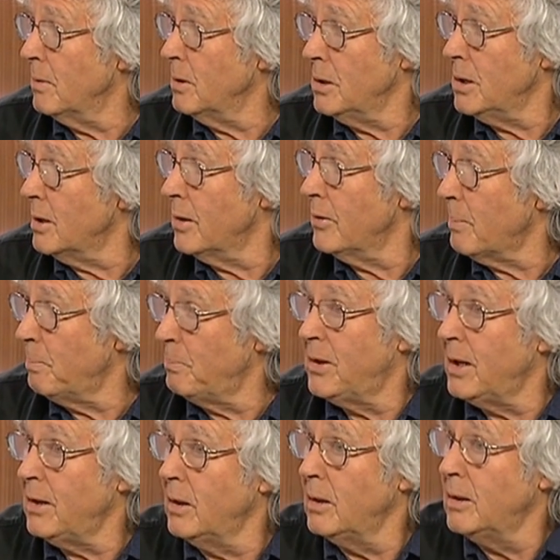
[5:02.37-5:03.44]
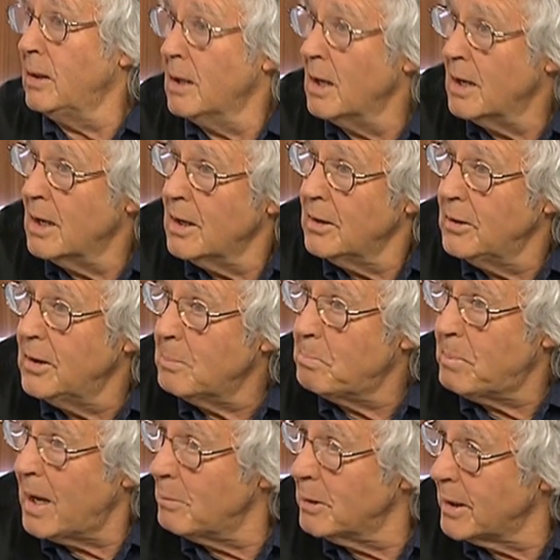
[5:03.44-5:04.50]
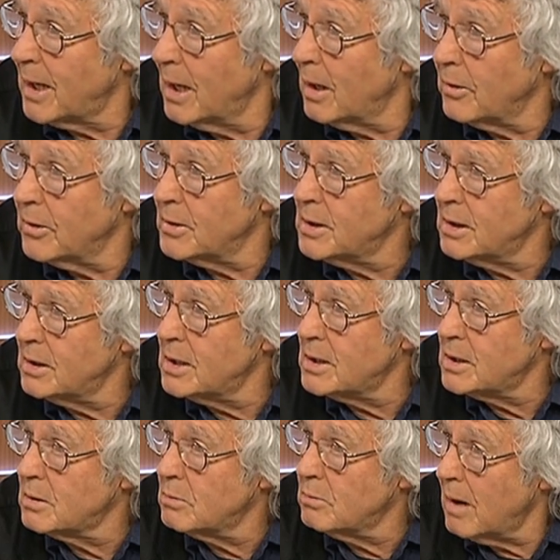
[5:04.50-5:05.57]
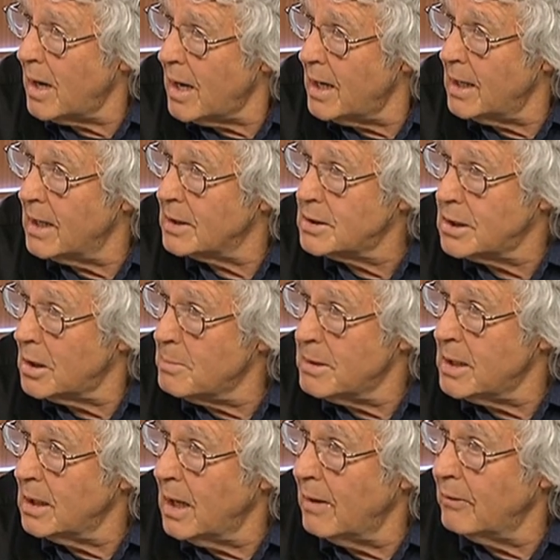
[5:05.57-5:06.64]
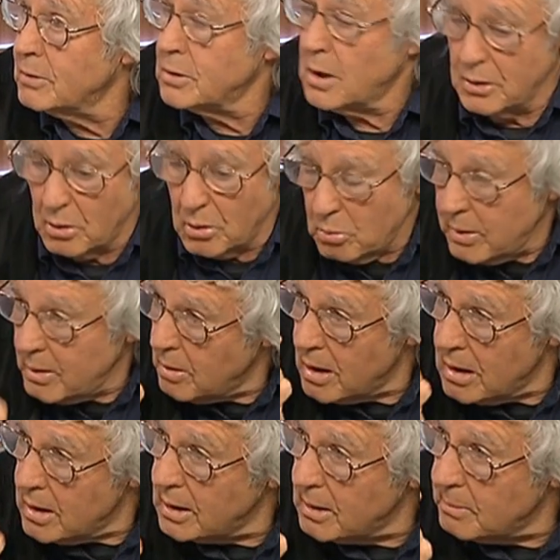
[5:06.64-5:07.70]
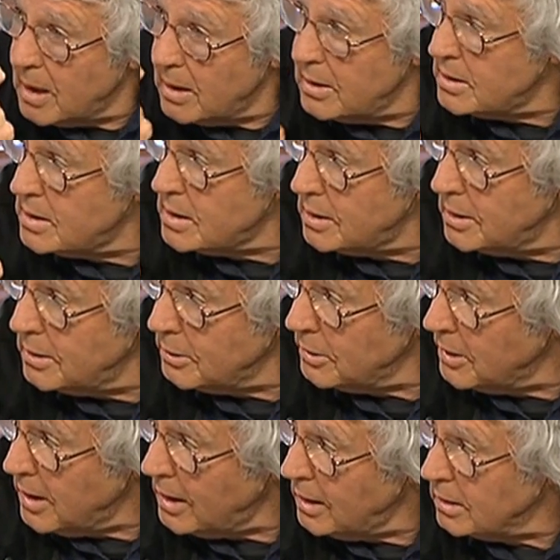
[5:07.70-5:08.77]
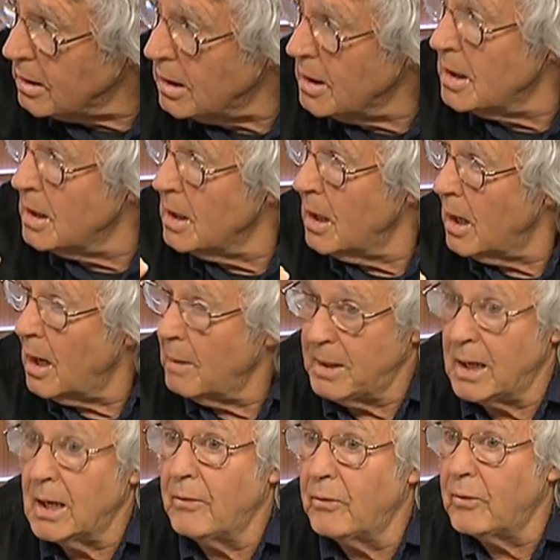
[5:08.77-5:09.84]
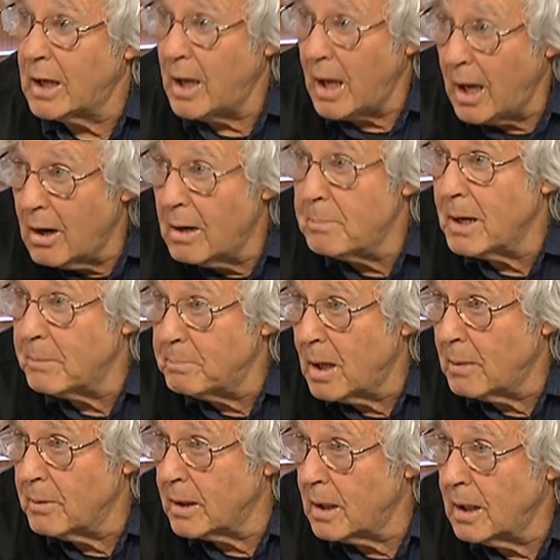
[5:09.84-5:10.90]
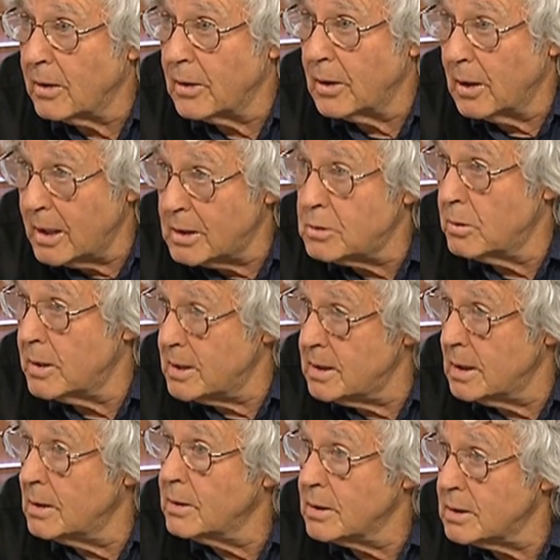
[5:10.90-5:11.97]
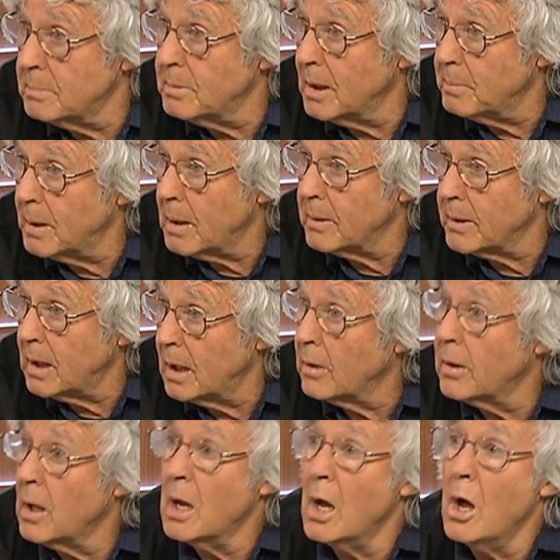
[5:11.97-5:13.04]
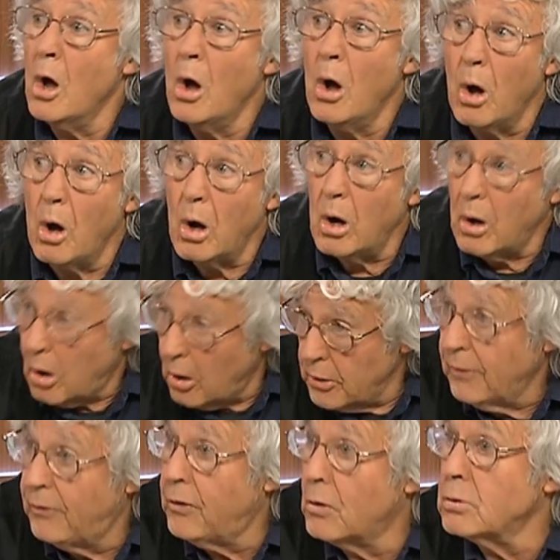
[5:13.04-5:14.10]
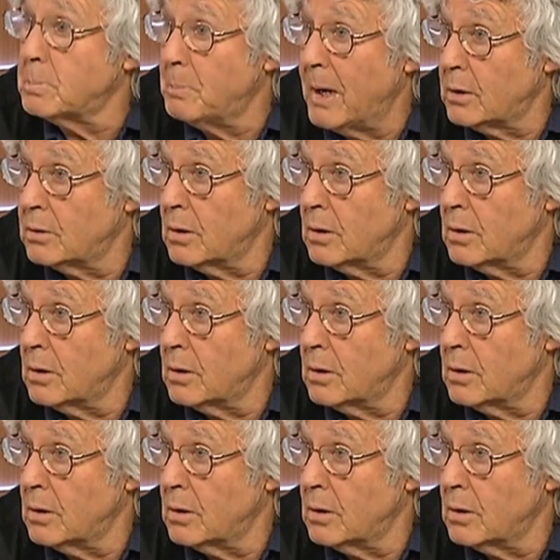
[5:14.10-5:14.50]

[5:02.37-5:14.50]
You know, the public health is in disarray at so many levels, and all we're worrying about is this little needle. I mean, if we care about public health, let's be serious about public health. The full spectrum.